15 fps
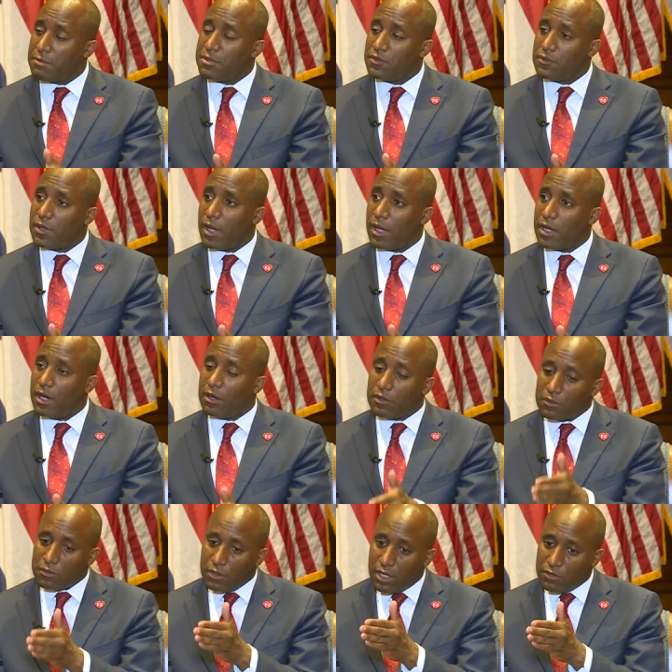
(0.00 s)
been a mistake, and
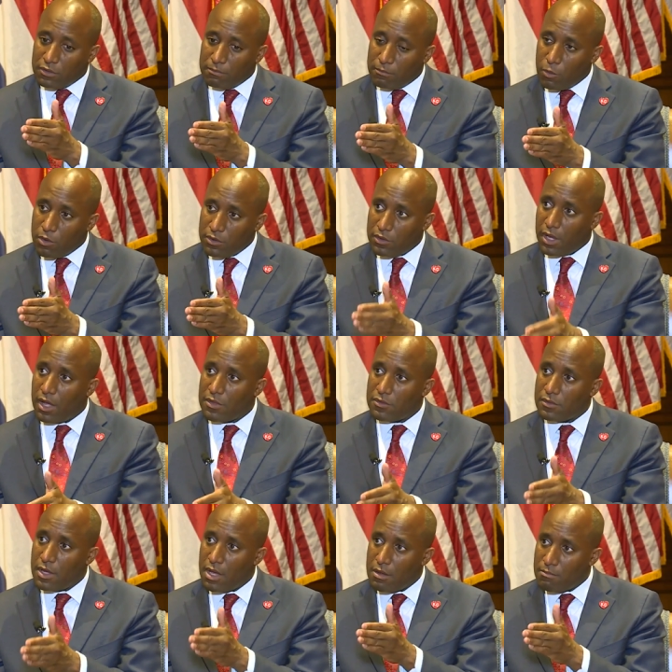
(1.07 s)
it has led to more
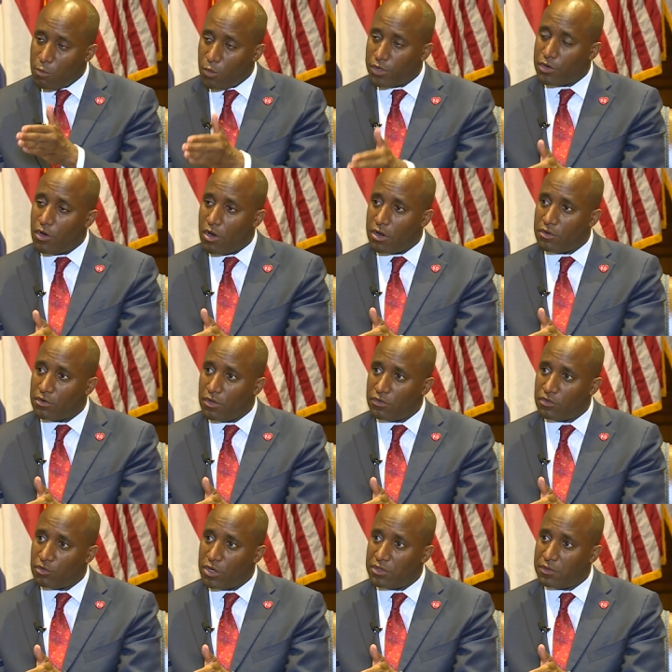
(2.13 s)
deaths, more carnage on
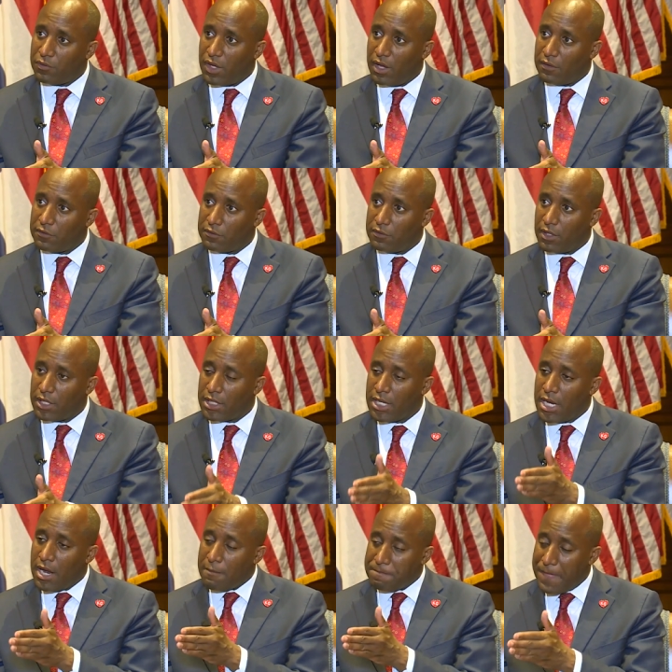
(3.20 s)
the streets of Kansas
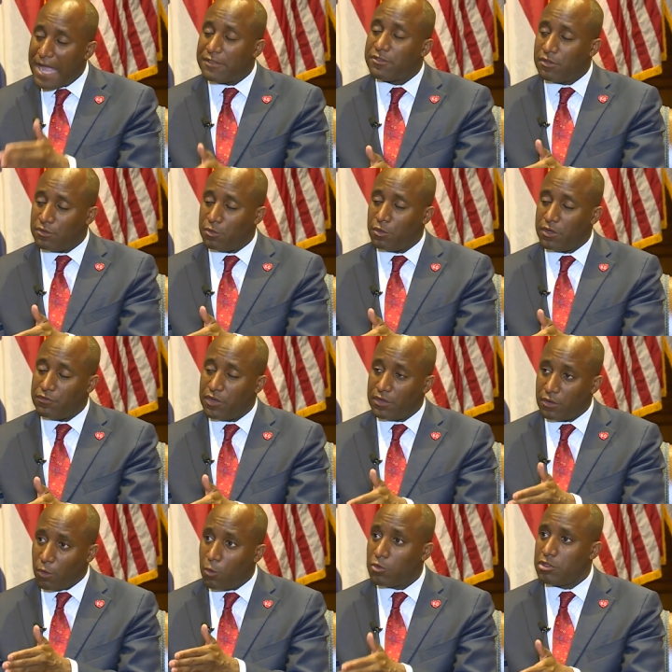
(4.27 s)
City. That's the sort of
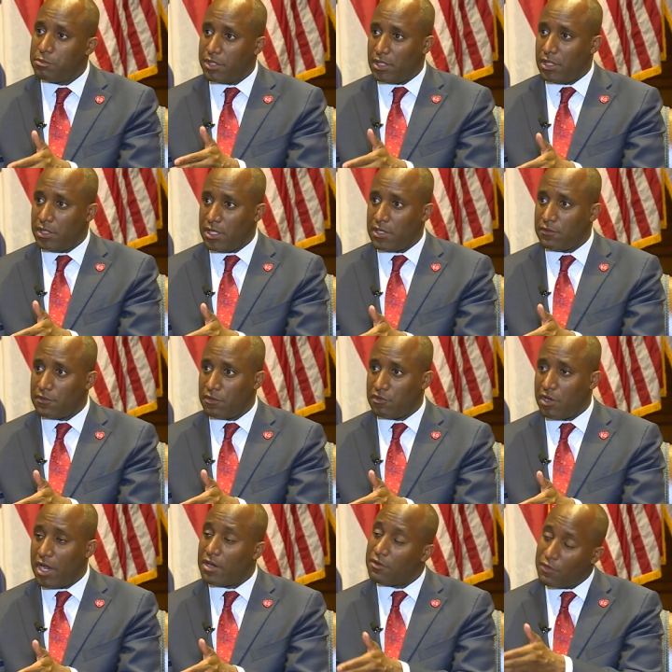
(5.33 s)
thing that ultimately needs to
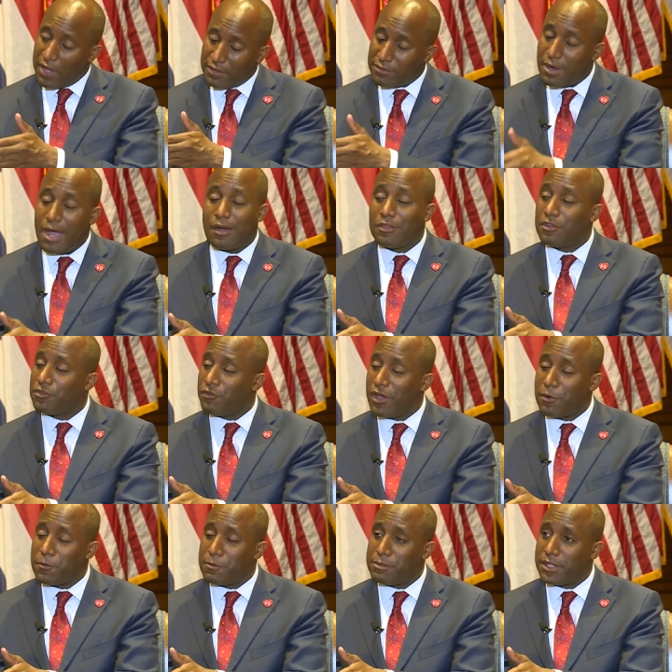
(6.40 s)
change, and that's not in this
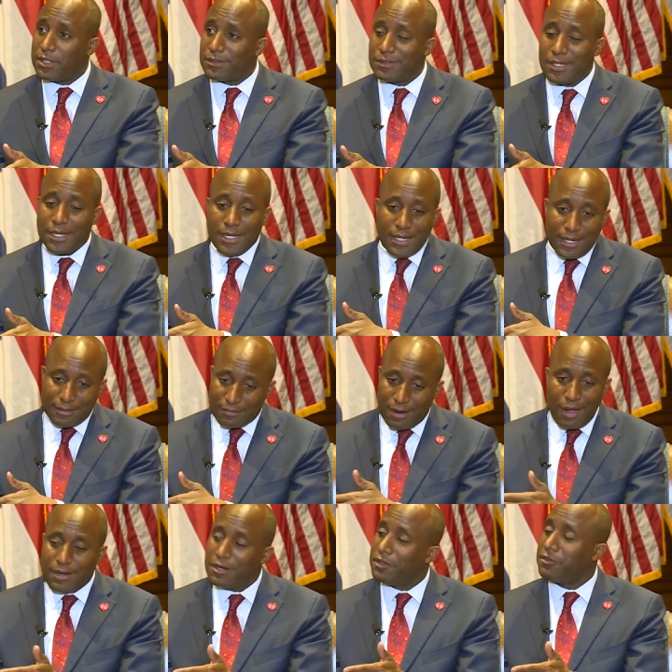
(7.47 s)
federal bill, it's
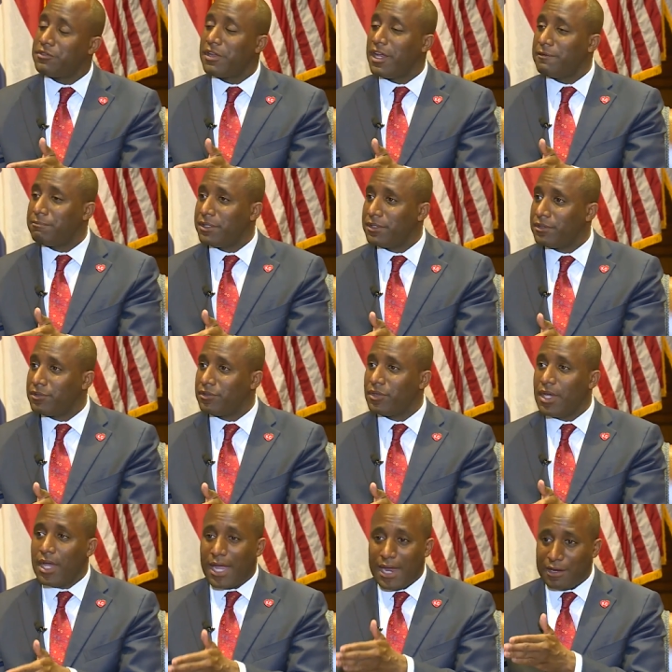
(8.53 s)
not in any state
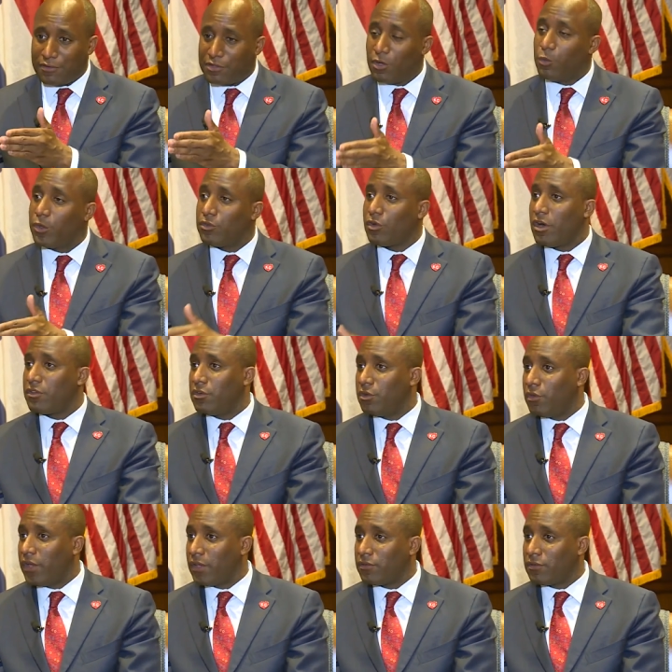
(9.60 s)
bills, and until we start to
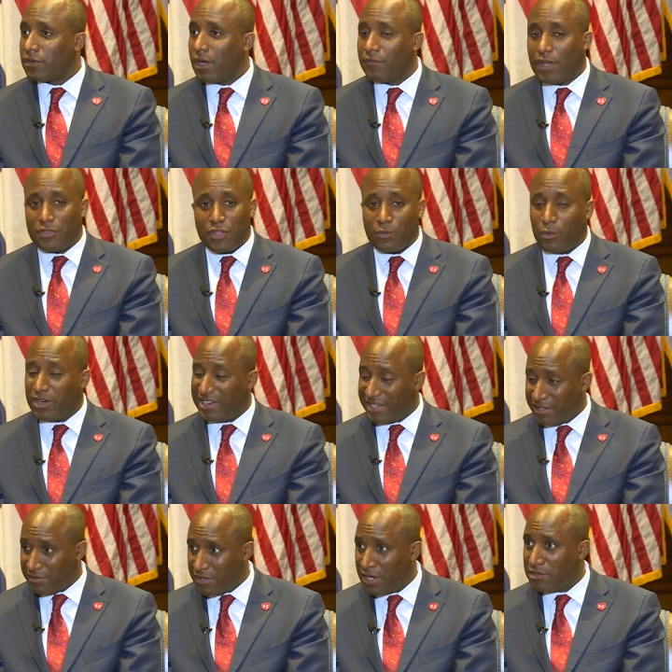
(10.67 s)
do that stuff, I think we're going
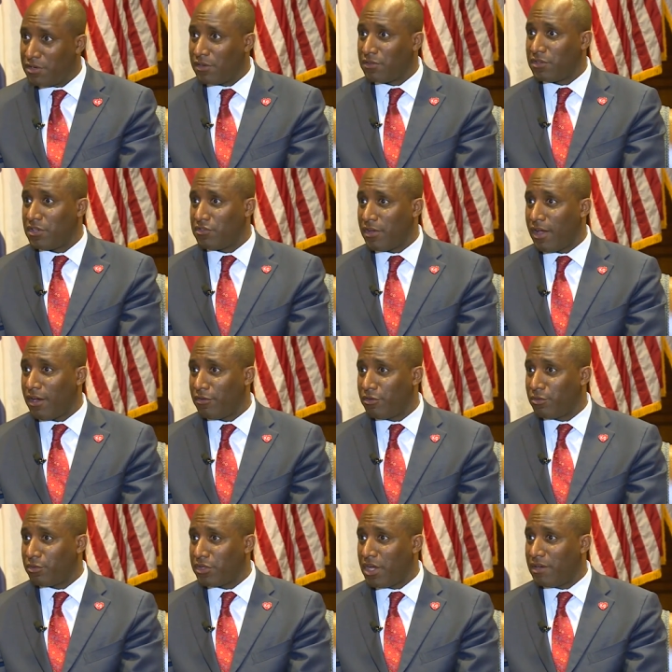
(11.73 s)
to continue to see
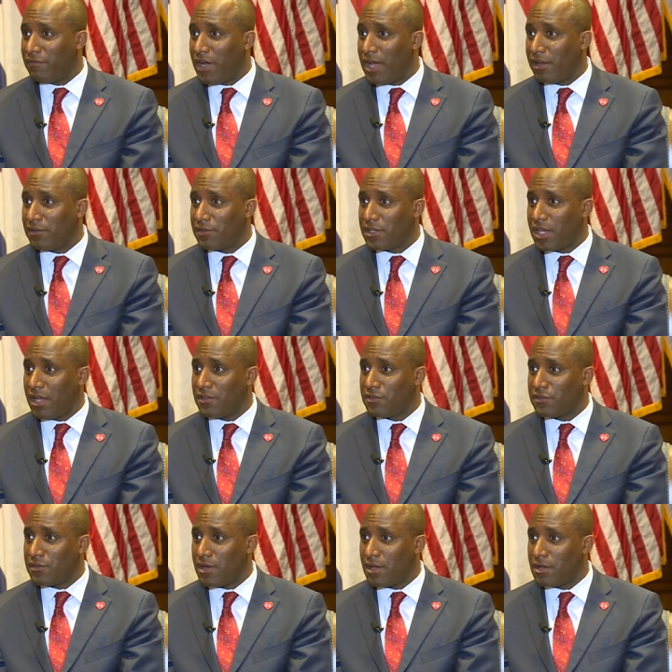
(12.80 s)
challenges with gun violence in
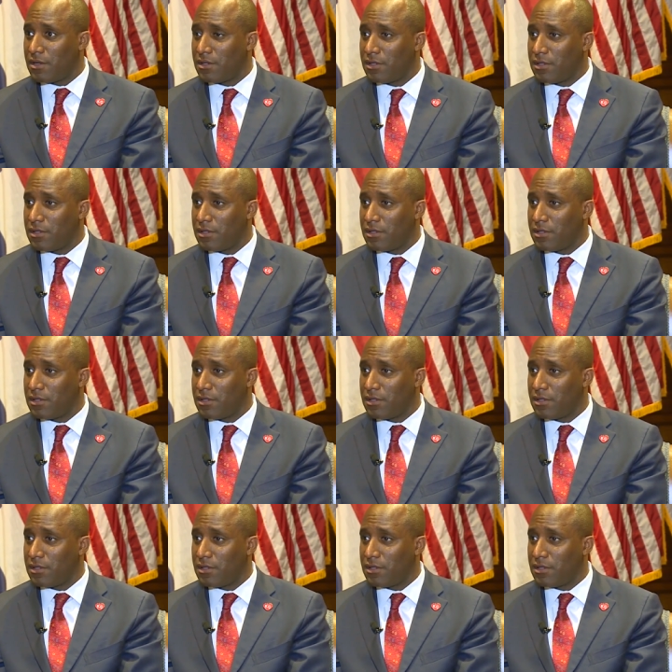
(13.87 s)
Kansas City.